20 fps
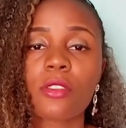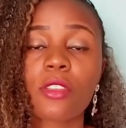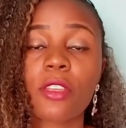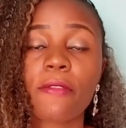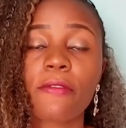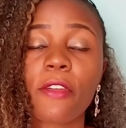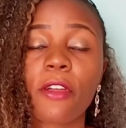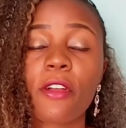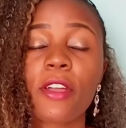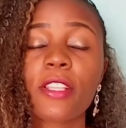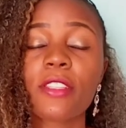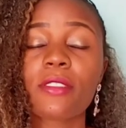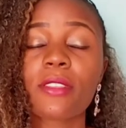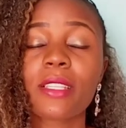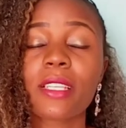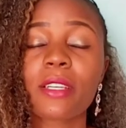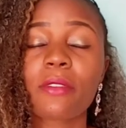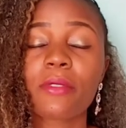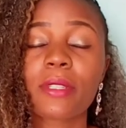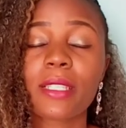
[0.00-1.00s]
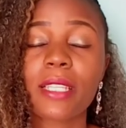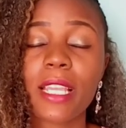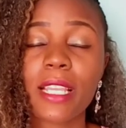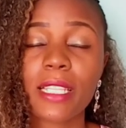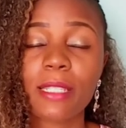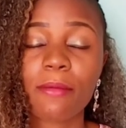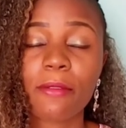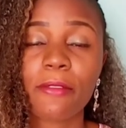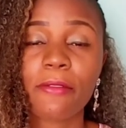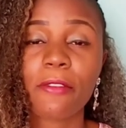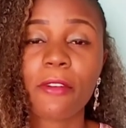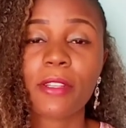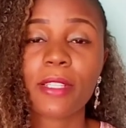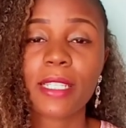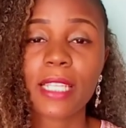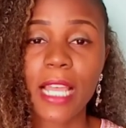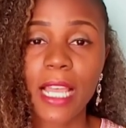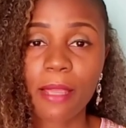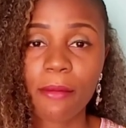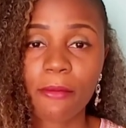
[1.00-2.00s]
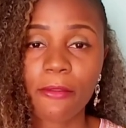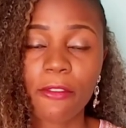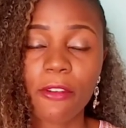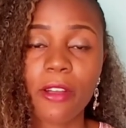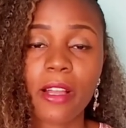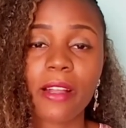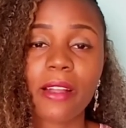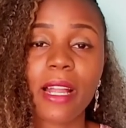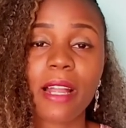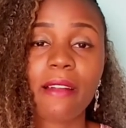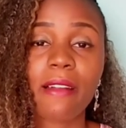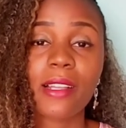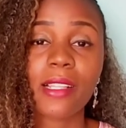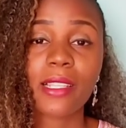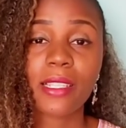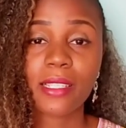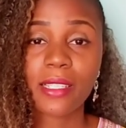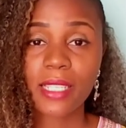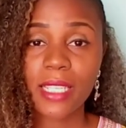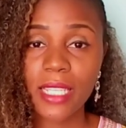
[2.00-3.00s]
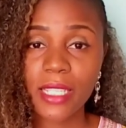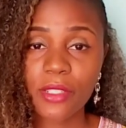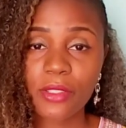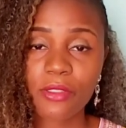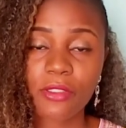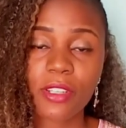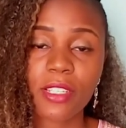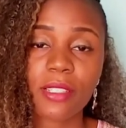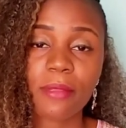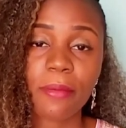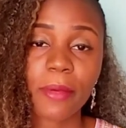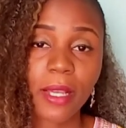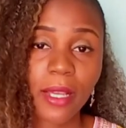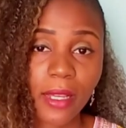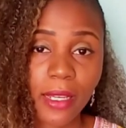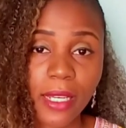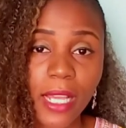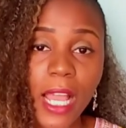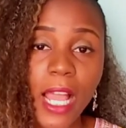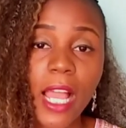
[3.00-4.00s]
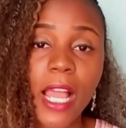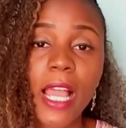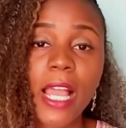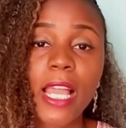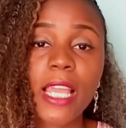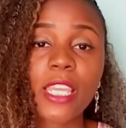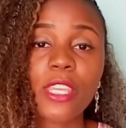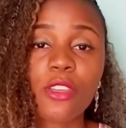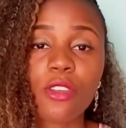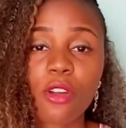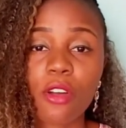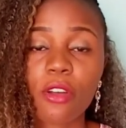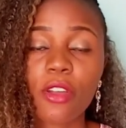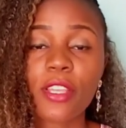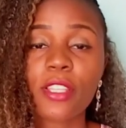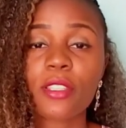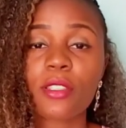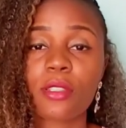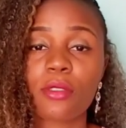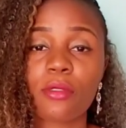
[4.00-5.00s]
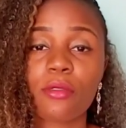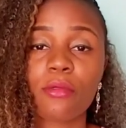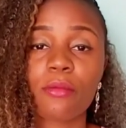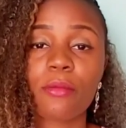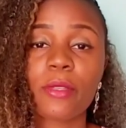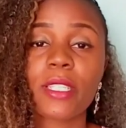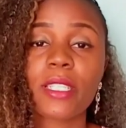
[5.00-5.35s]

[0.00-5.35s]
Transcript: So if you're going to liquidate before time, for Guarantee Trust Bank, you're going to be